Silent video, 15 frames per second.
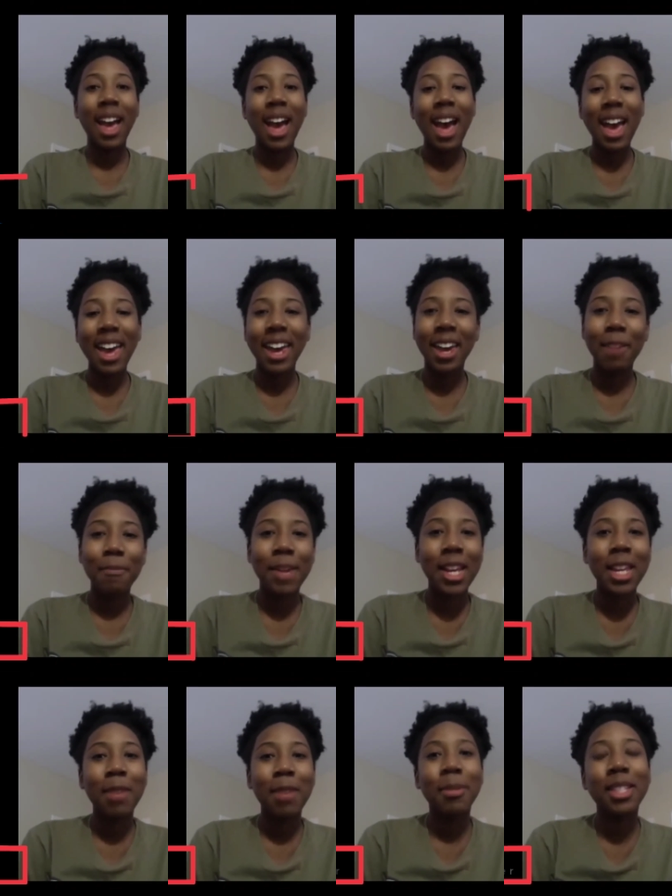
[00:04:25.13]
Hi, my
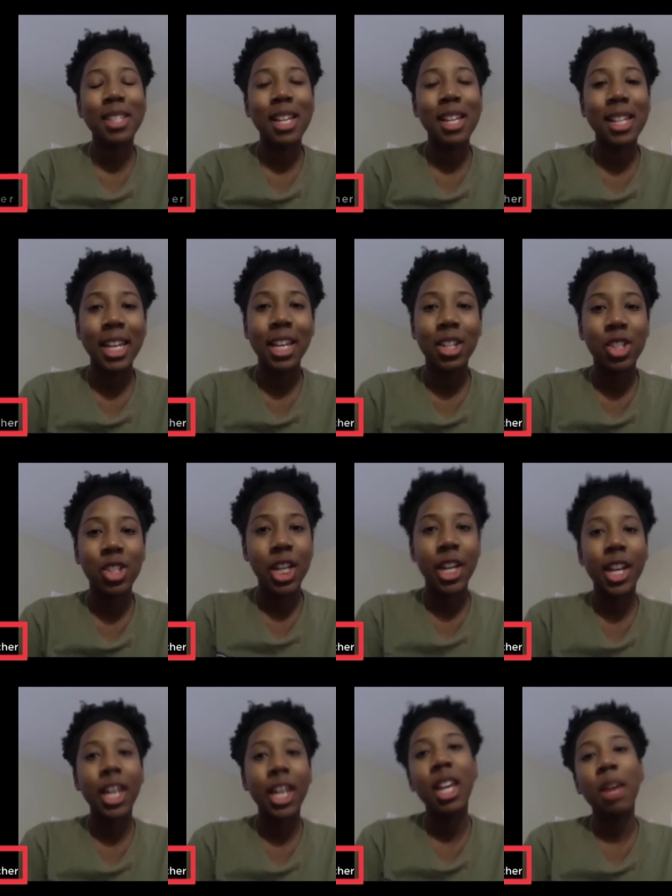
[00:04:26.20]
name is Alea
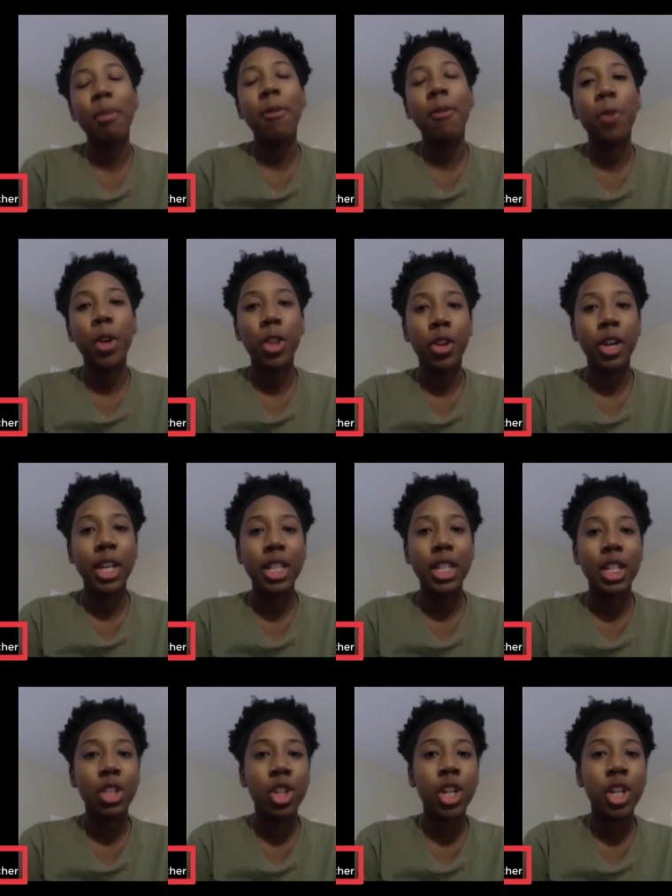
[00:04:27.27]
Cherry, and I'm a 4th grade
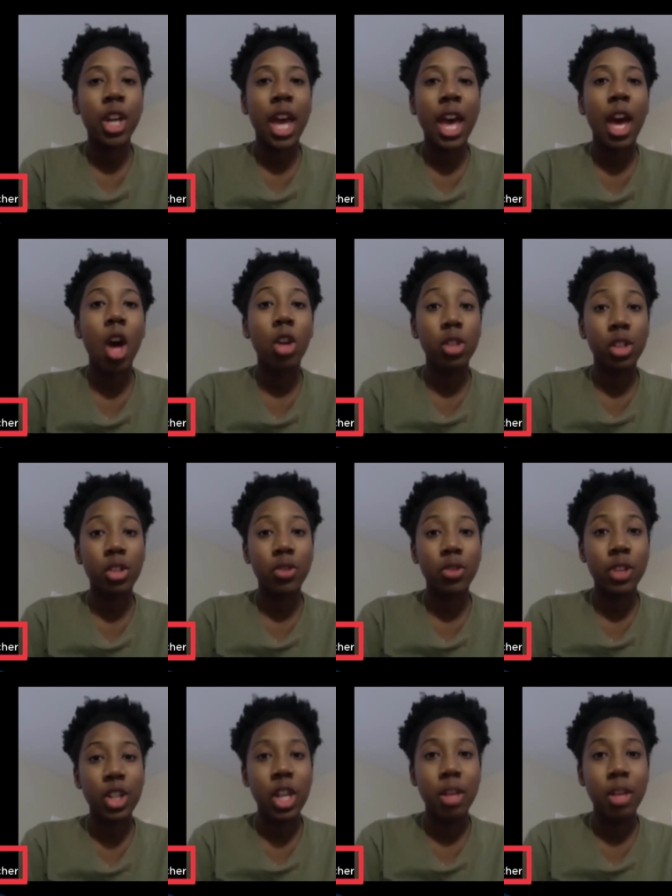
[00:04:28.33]
teacher at Alston
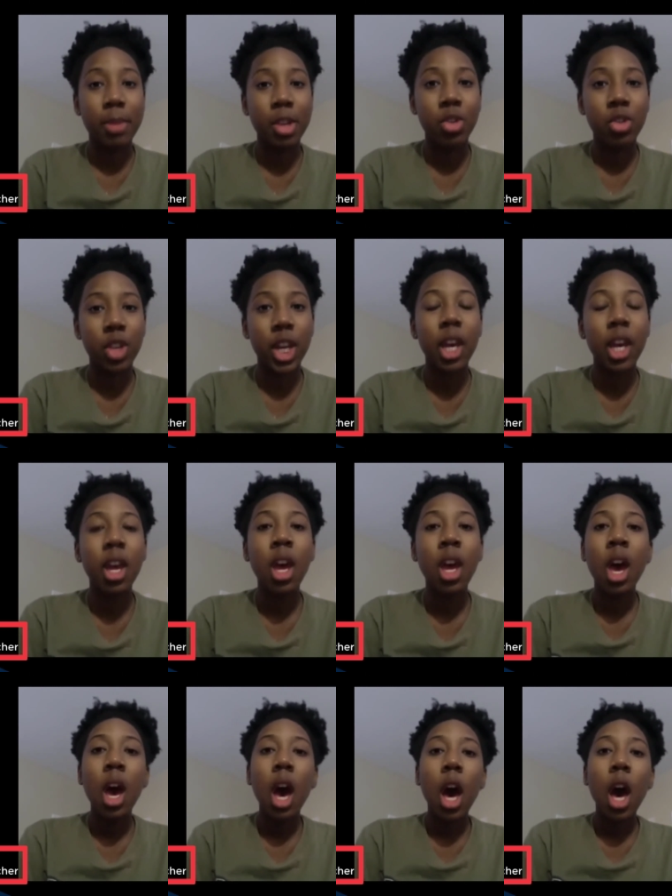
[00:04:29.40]
Ridge Elementary.
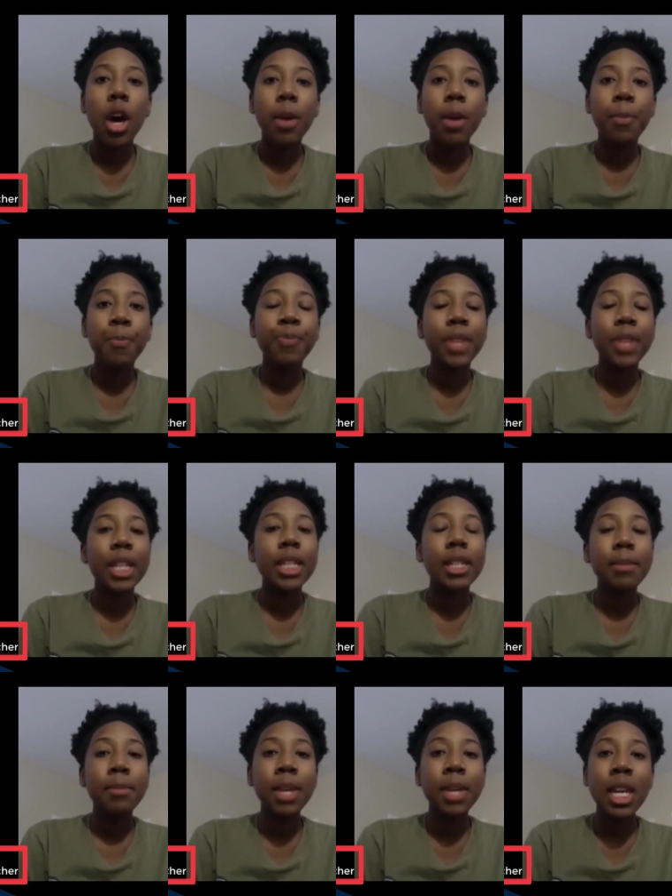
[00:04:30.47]

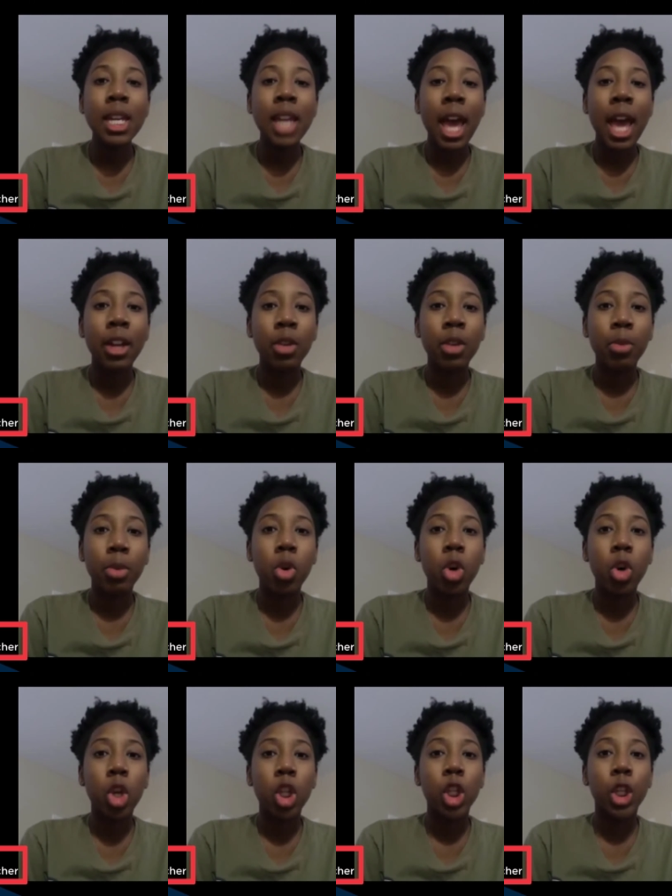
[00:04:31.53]
To me, an
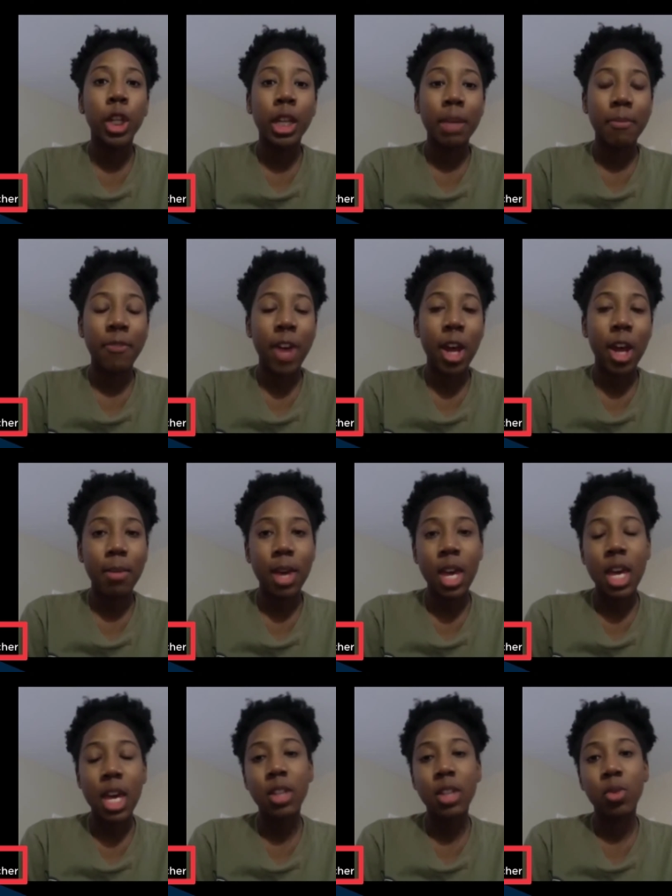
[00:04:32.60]
equitable learning
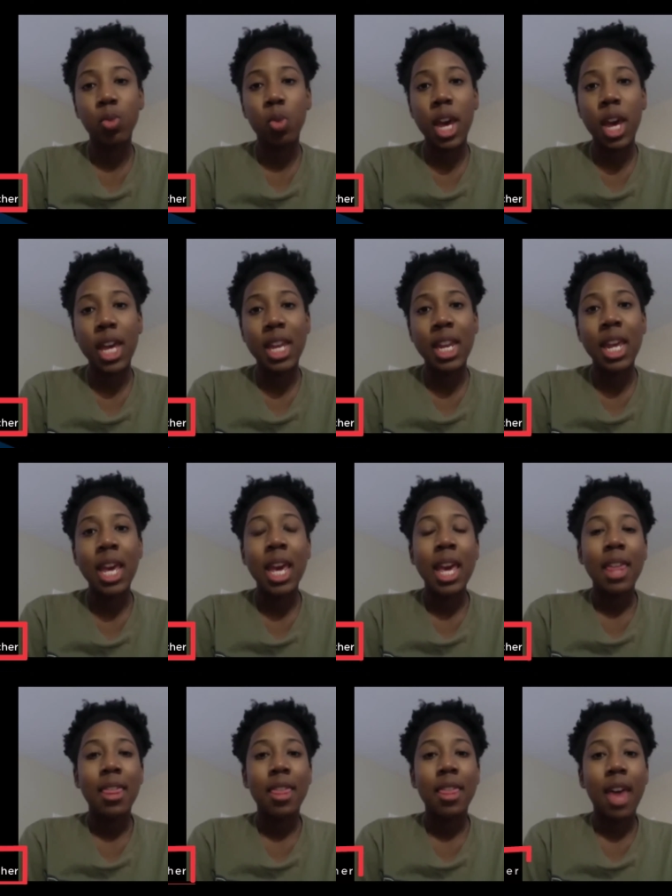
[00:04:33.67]
environment is one
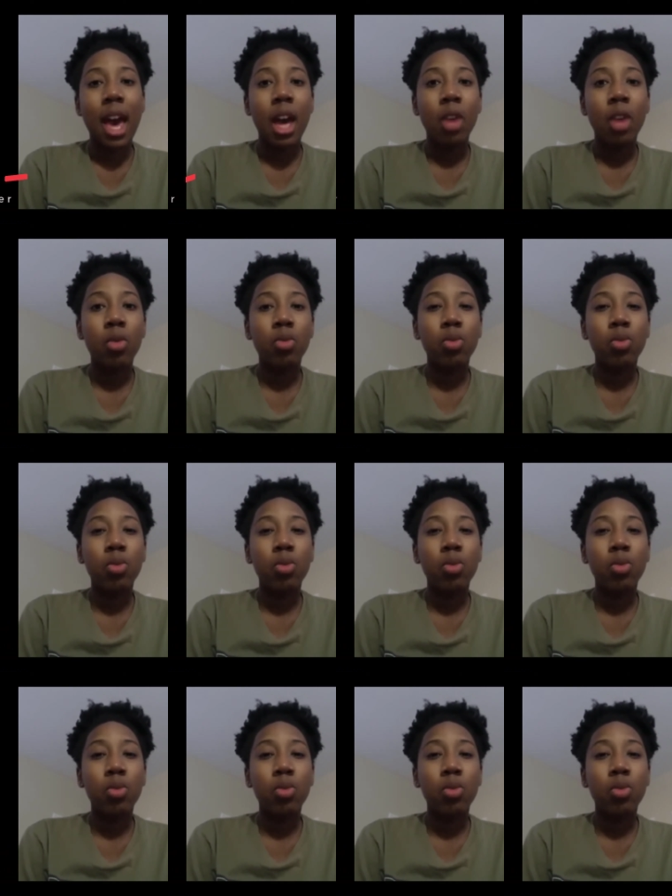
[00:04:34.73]
that